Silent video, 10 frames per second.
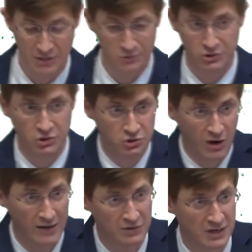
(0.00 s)
He was just
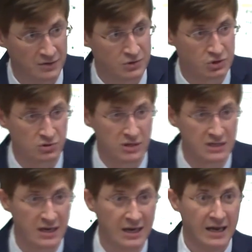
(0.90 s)
driving down the
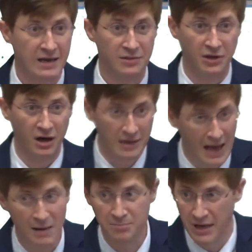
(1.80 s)
street and thought,
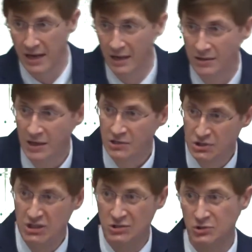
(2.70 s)
I bet
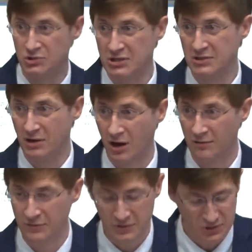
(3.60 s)
Cecil's in the
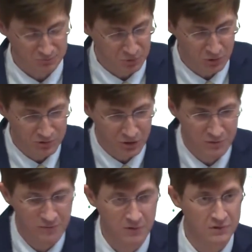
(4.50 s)
office, and pulled
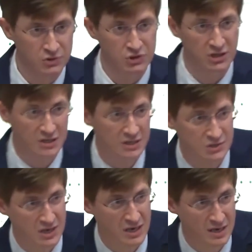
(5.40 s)
over and stuck
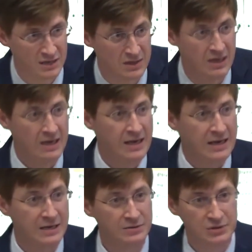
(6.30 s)
his head
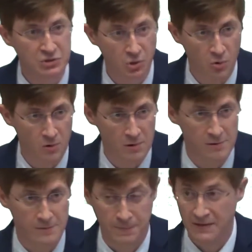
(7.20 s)
in the door.
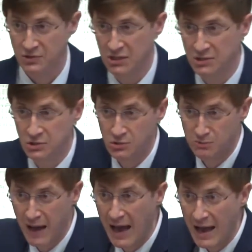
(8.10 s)
Cecil's
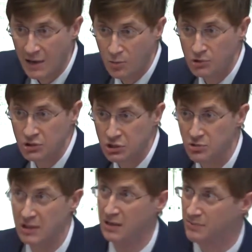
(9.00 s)
back was
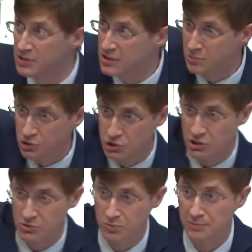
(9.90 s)
to him as he was
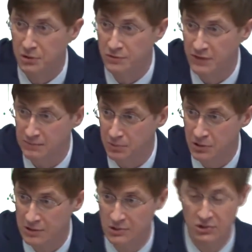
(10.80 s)
just removing
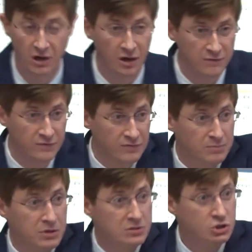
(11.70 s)
books off of the
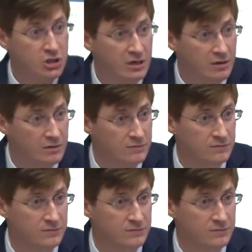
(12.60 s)
bookshelf.